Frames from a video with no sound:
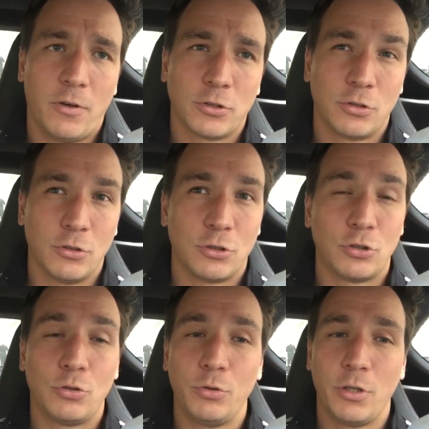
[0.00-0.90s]
Also the
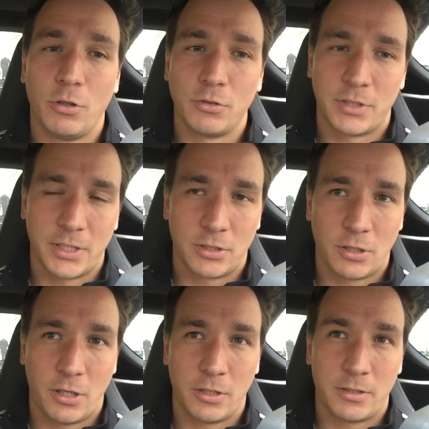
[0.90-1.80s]
studios, they
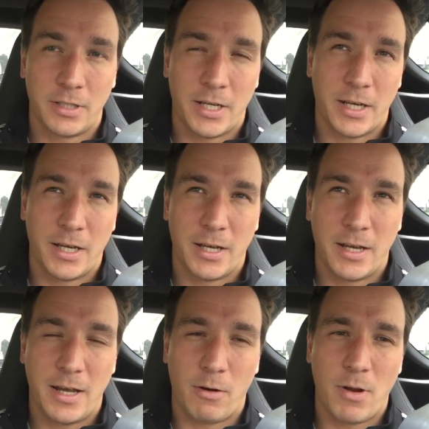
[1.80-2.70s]
start
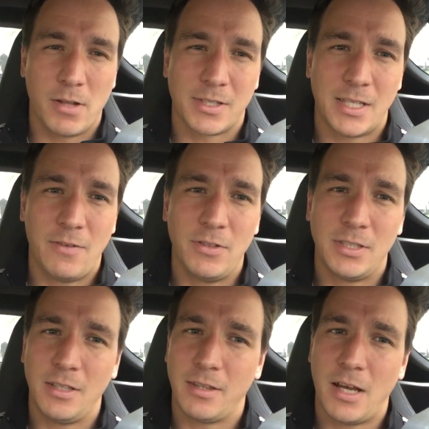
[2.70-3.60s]
around
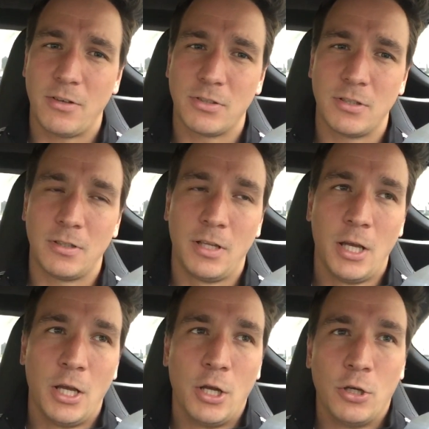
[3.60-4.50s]

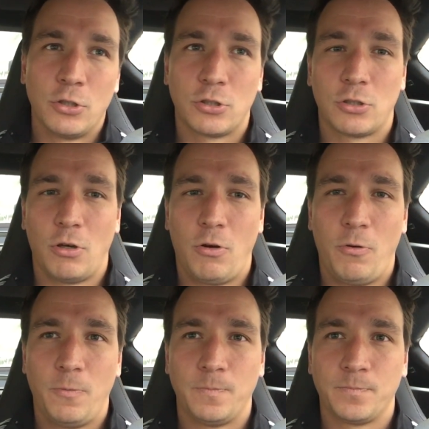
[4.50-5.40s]
70,000.
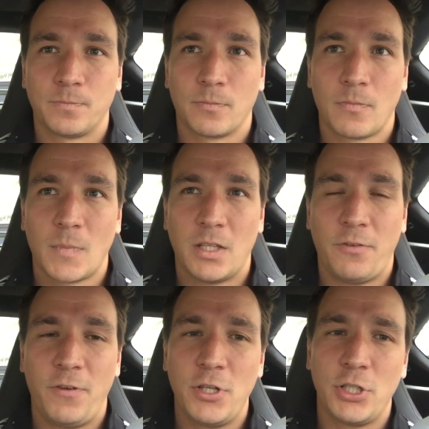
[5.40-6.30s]
So the
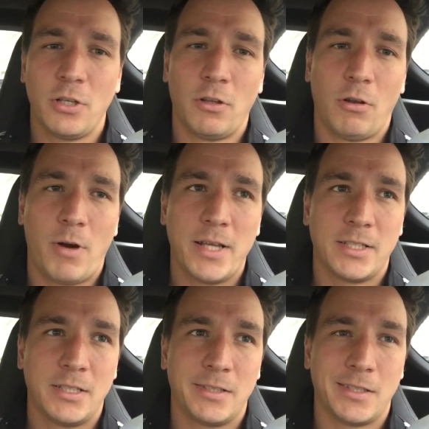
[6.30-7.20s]
finishing of the low
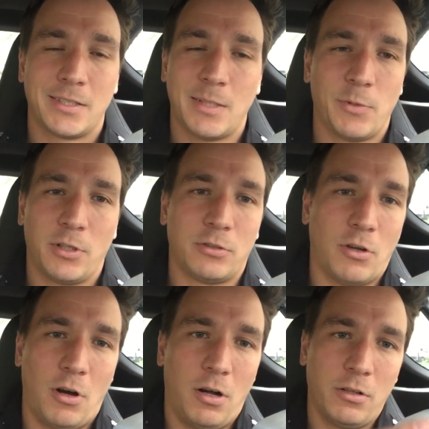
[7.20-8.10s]
rises, it's similar to
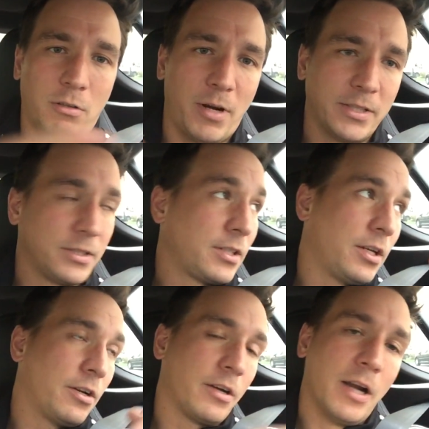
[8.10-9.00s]
all the low rises
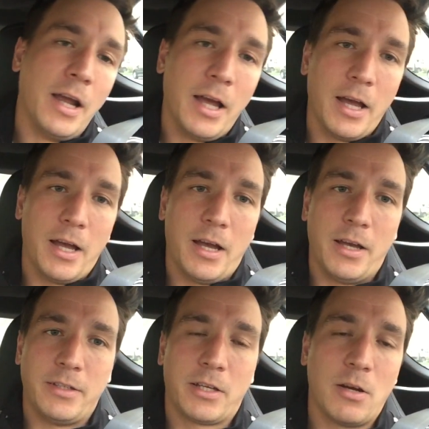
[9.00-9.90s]
here.
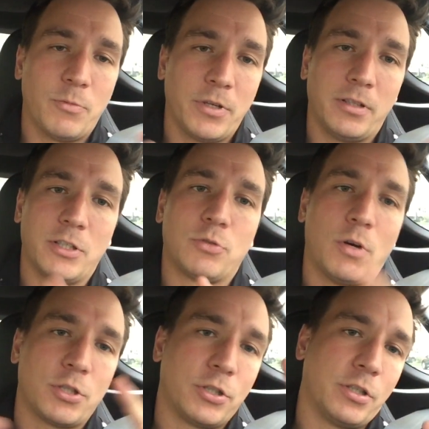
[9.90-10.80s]
They come with a
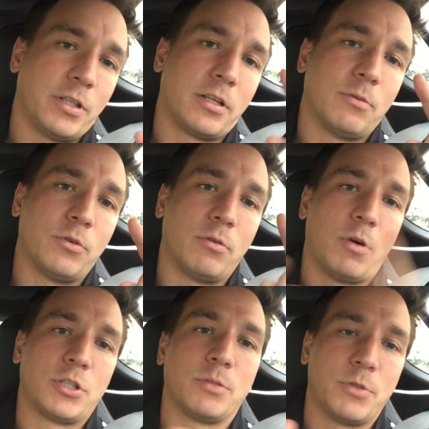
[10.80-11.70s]
dishwasher, they come with a
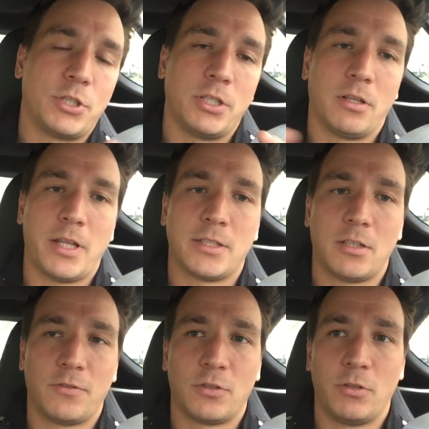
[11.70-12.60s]
washing machine, all that
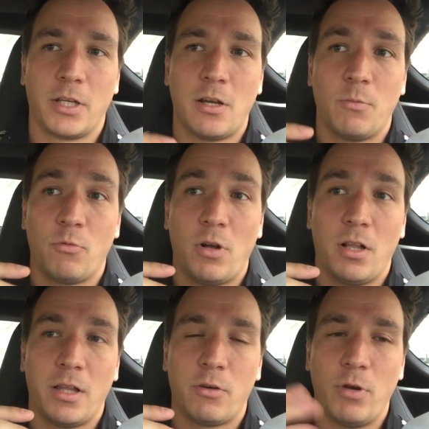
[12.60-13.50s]
stuff, so they come
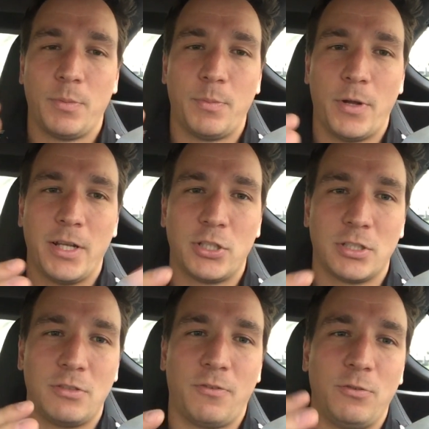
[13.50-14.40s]
well equipped, but it's
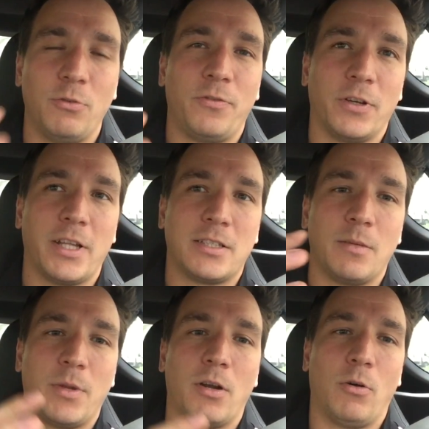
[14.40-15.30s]
just, you do feel that it's
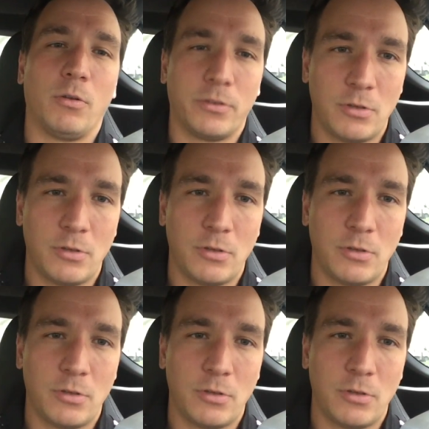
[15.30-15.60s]
a bit old.